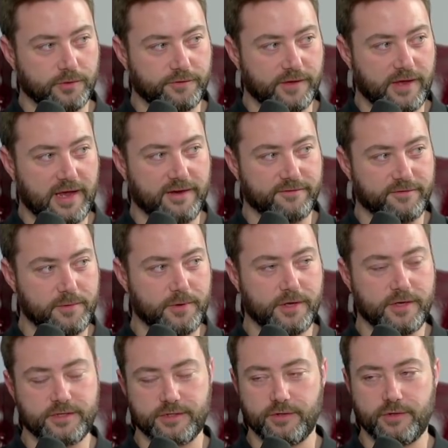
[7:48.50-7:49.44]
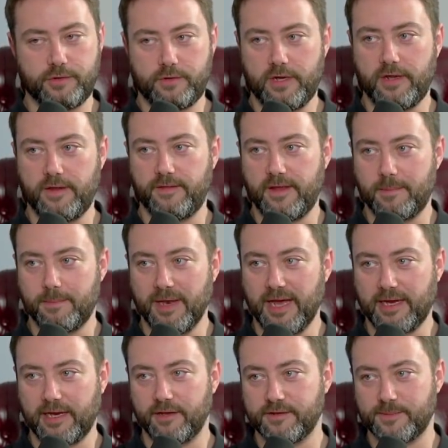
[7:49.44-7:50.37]
for every person in the
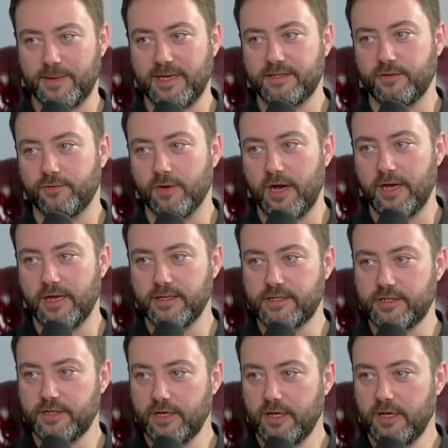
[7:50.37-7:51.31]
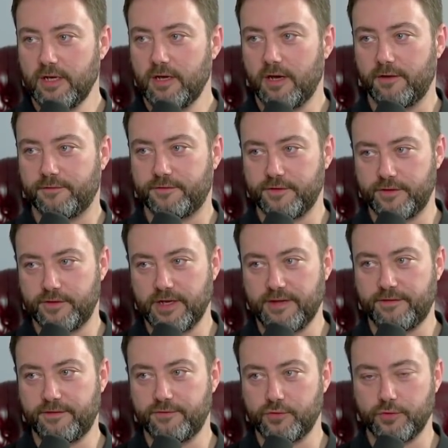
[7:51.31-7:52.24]
Black Lives Matter riots after the
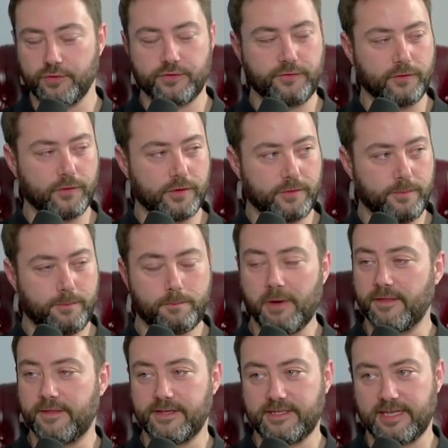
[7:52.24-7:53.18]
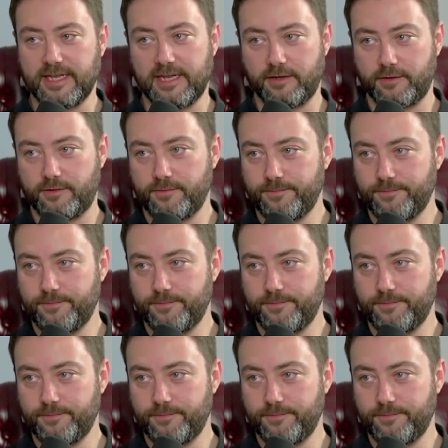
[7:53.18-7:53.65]
death of George Floyd, by this standard.